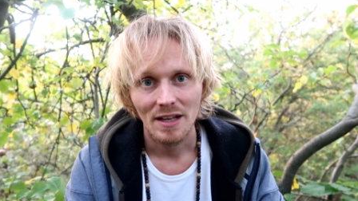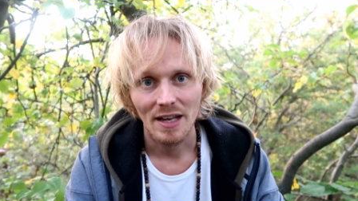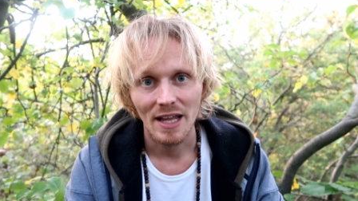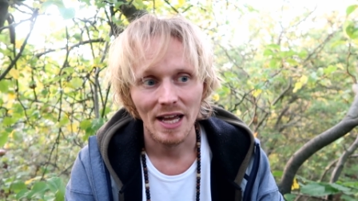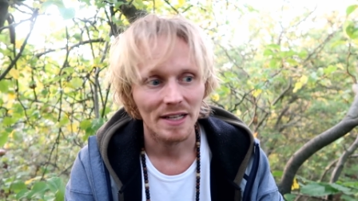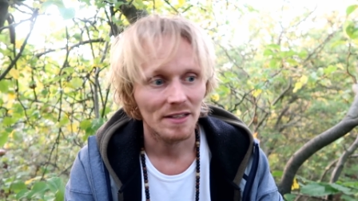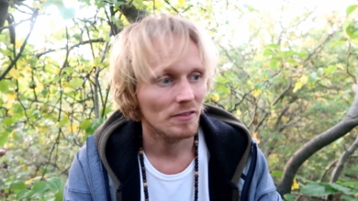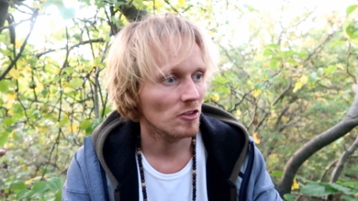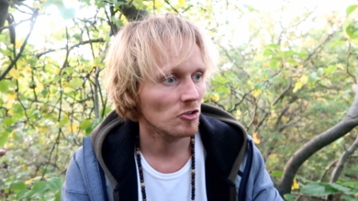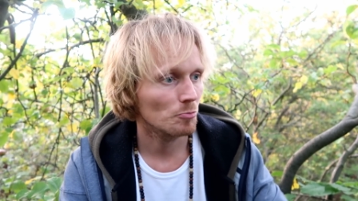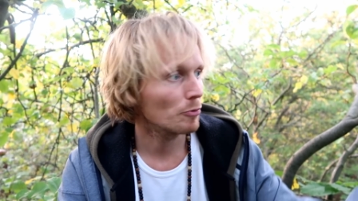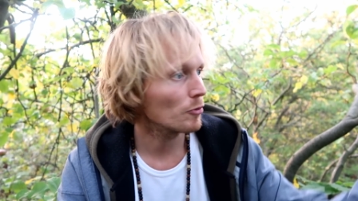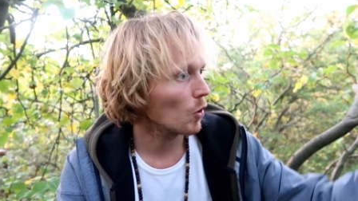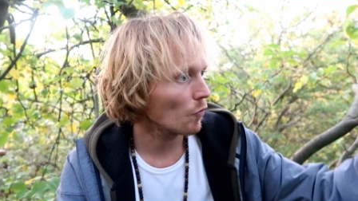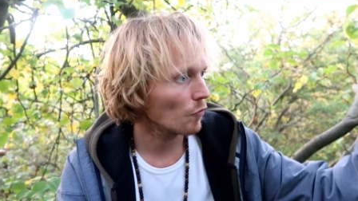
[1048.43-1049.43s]
Like this
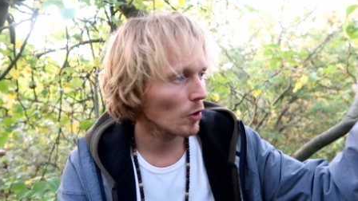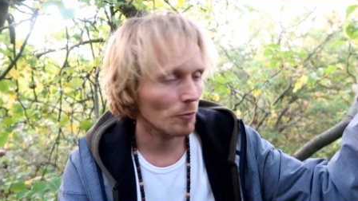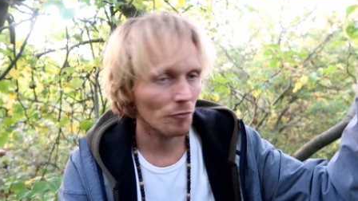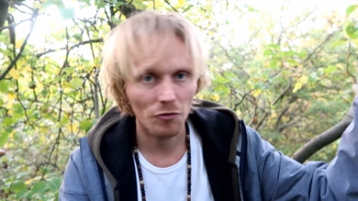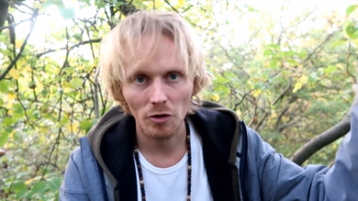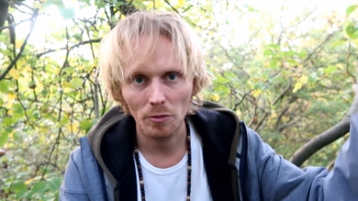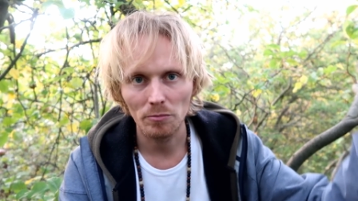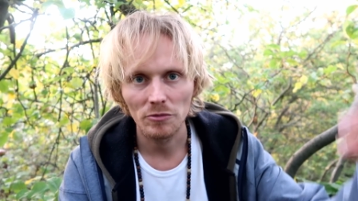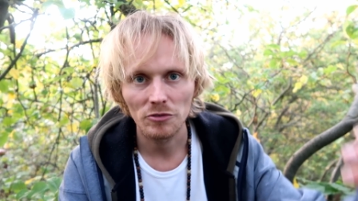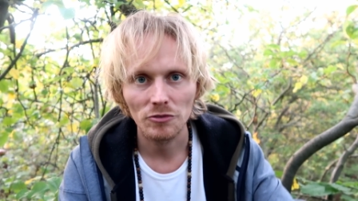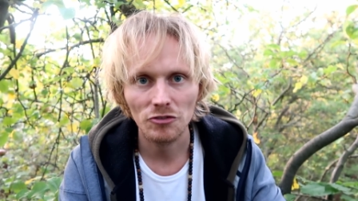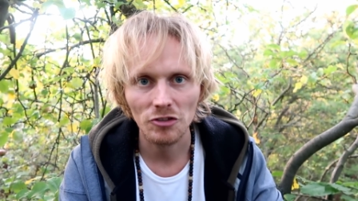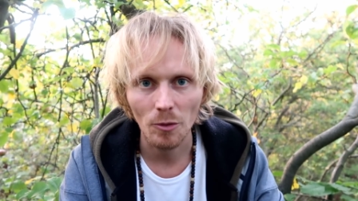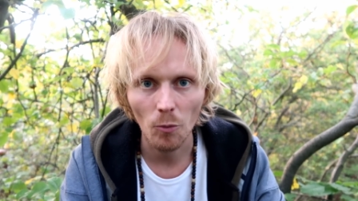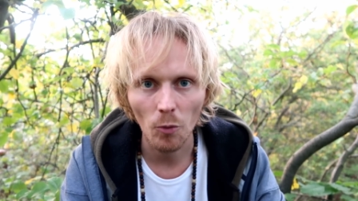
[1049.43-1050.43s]
proverb from
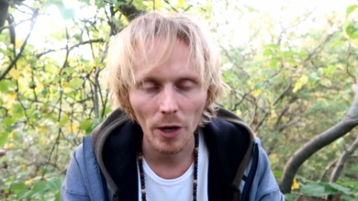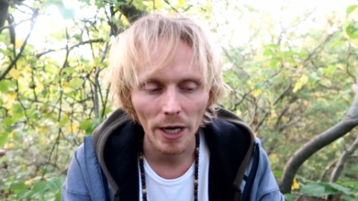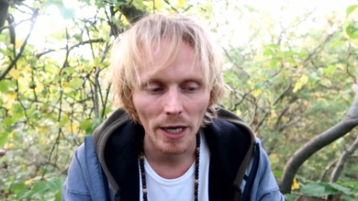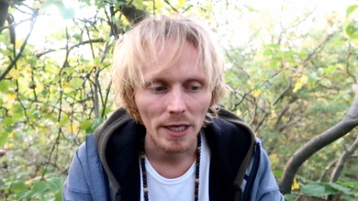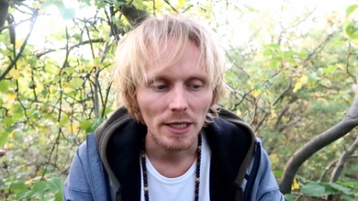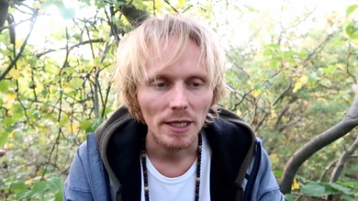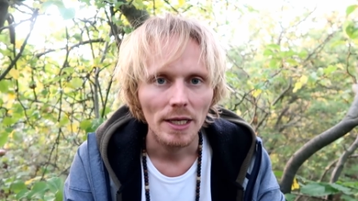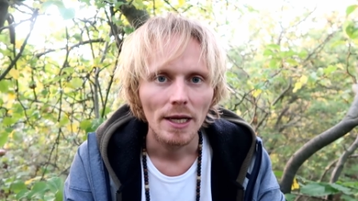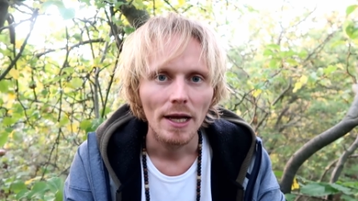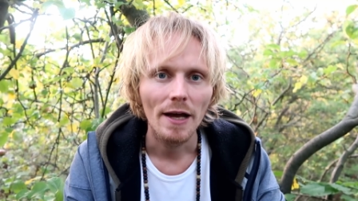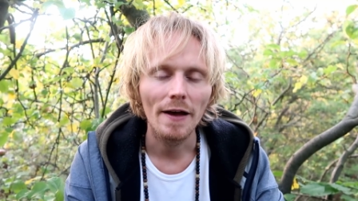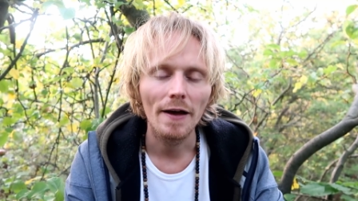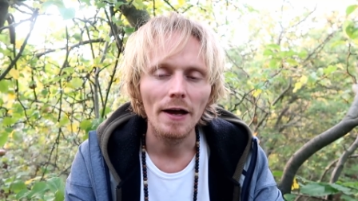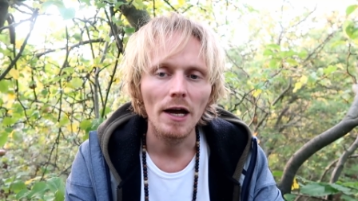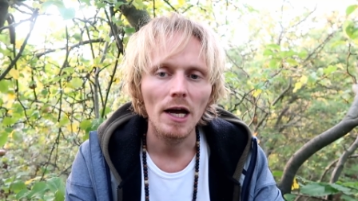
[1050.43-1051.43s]
somewhere,
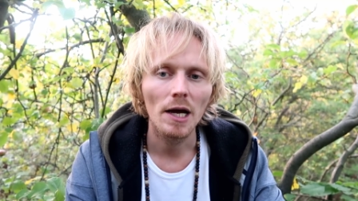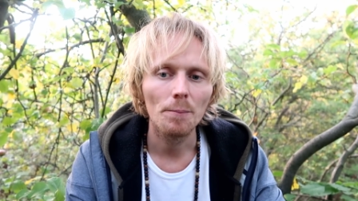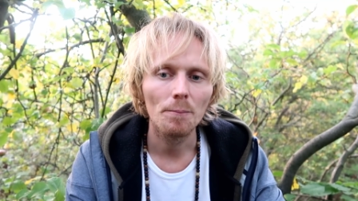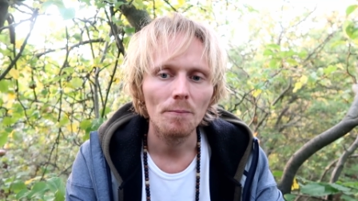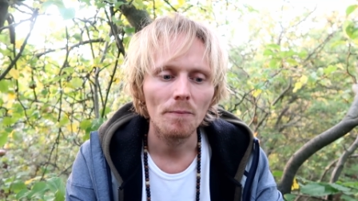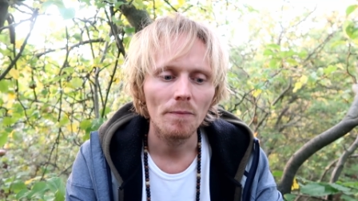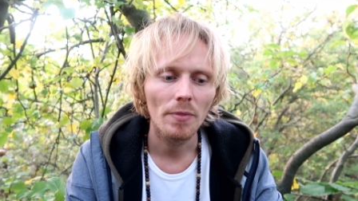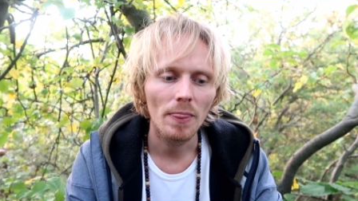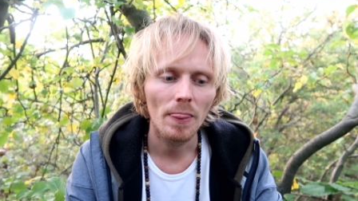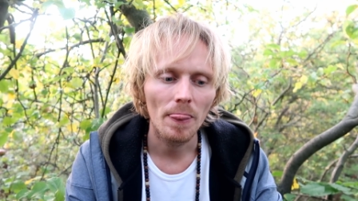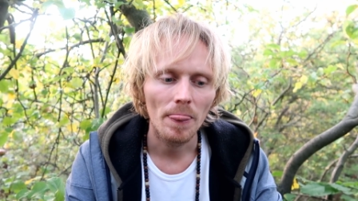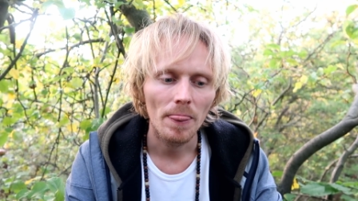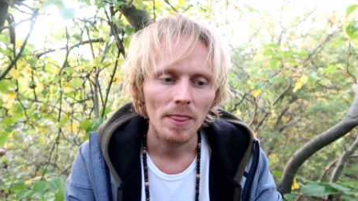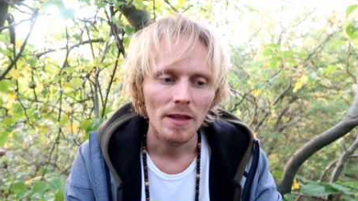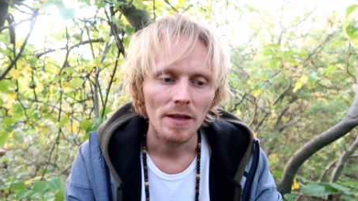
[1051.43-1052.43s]

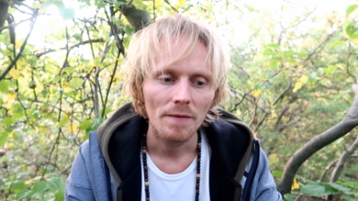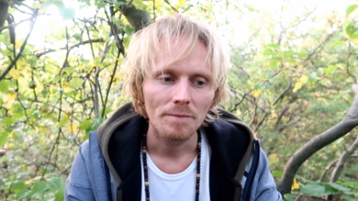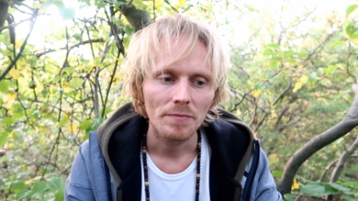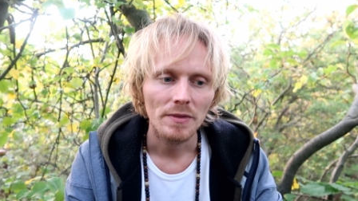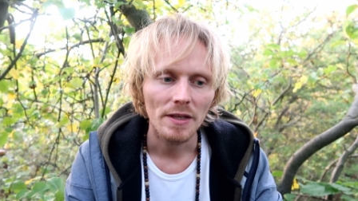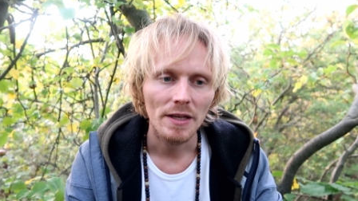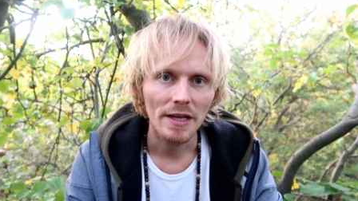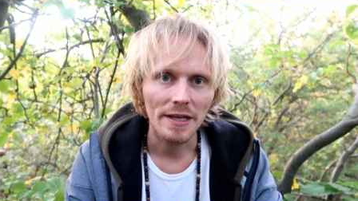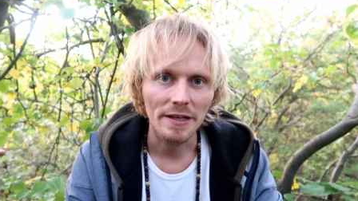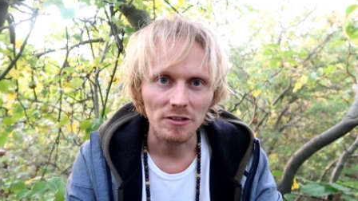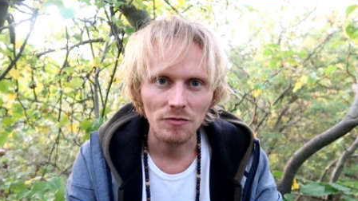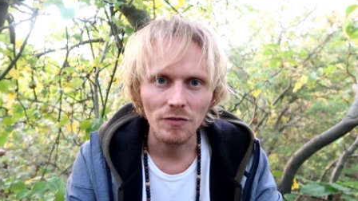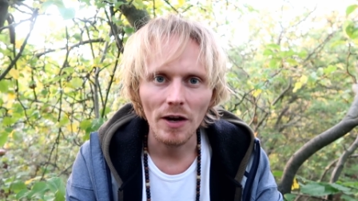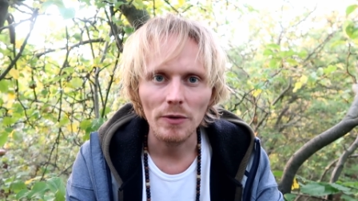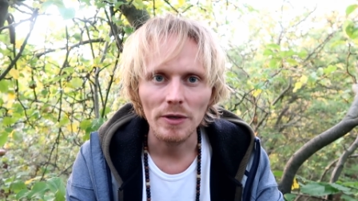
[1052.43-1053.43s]
it
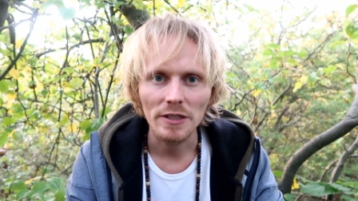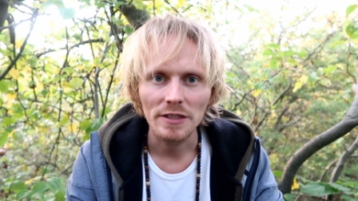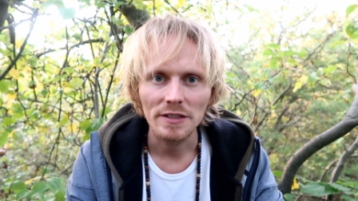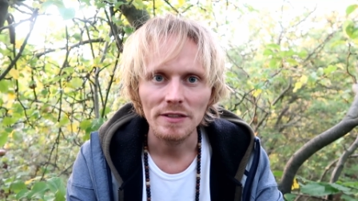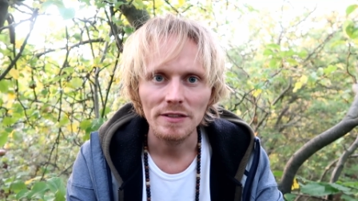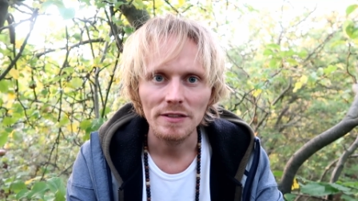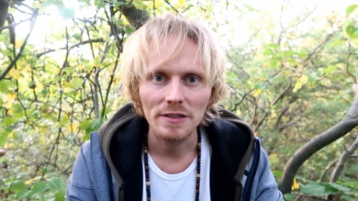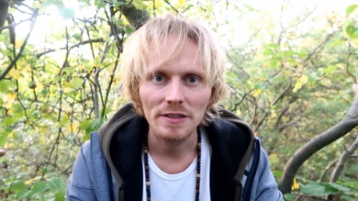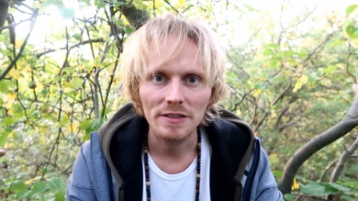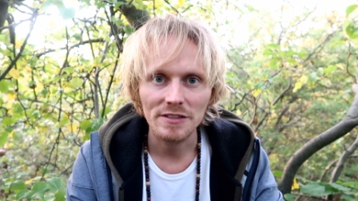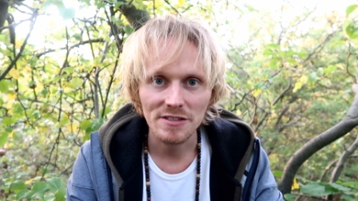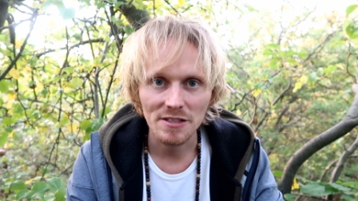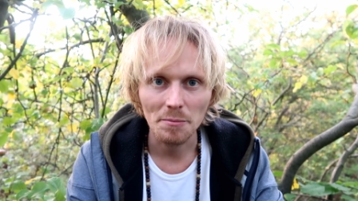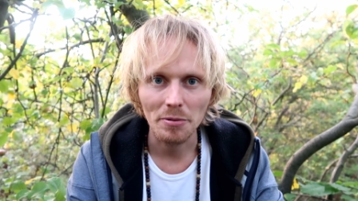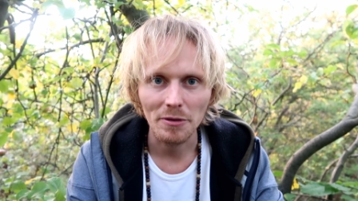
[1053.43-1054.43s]
is very
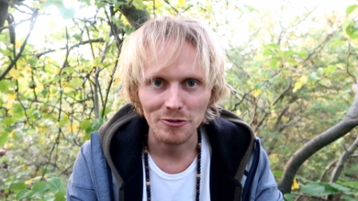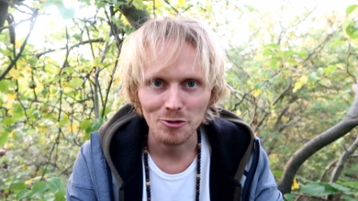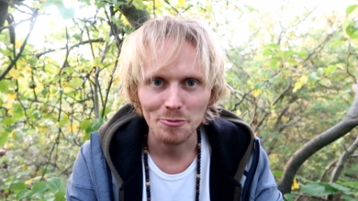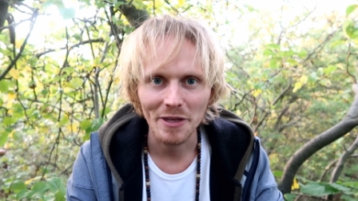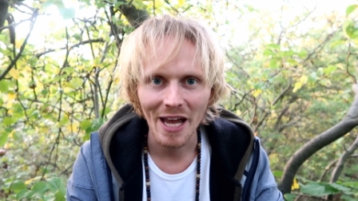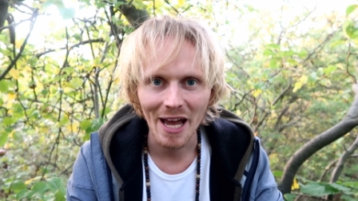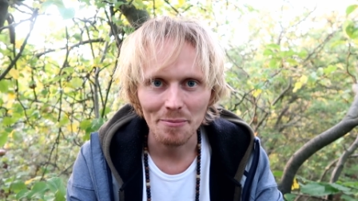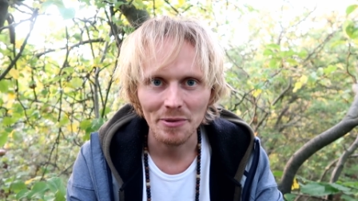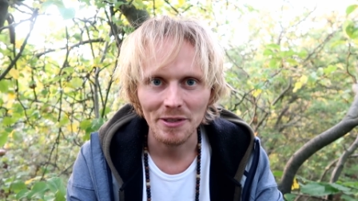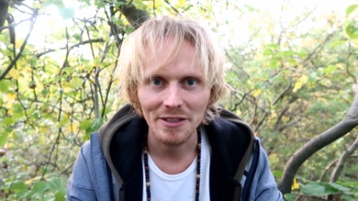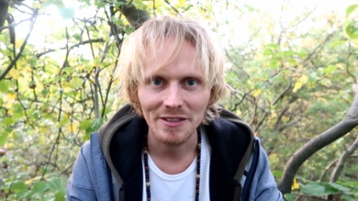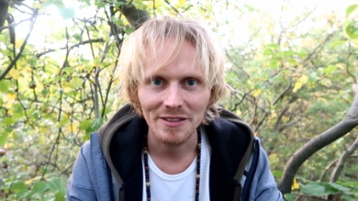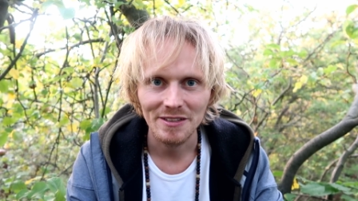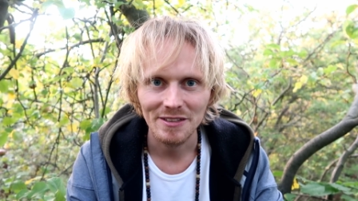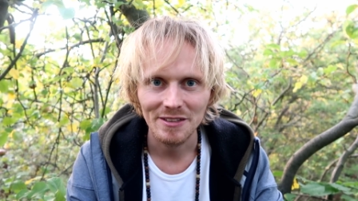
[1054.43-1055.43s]
simple to be happy,